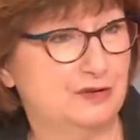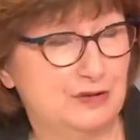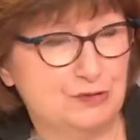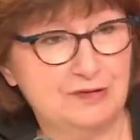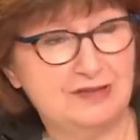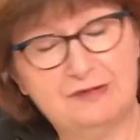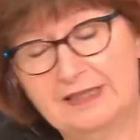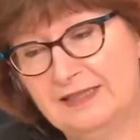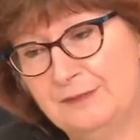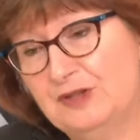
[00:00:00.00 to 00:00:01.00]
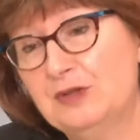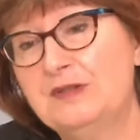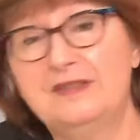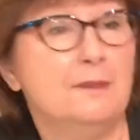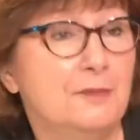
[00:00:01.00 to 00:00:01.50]
solution that, that seems so
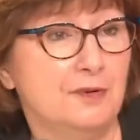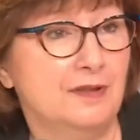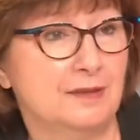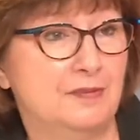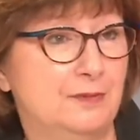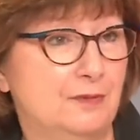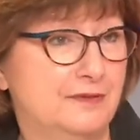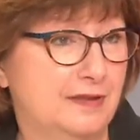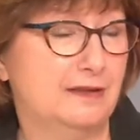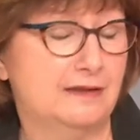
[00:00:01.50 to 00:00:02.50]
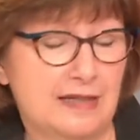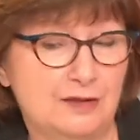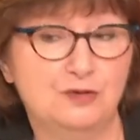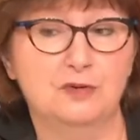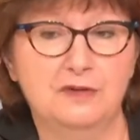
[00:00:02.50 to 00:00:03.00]
simple that mm. people
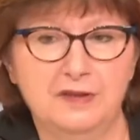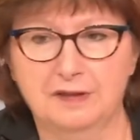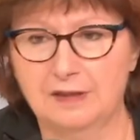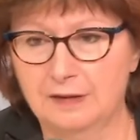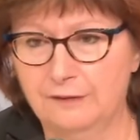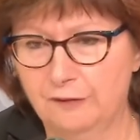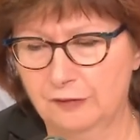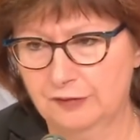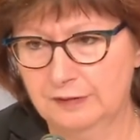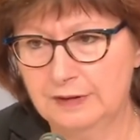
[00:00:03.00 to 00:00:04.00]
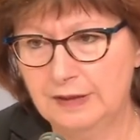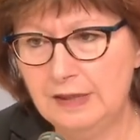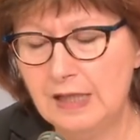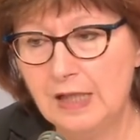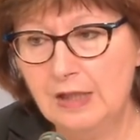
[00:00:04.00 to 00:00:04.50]
tend to adhere, unfortunately.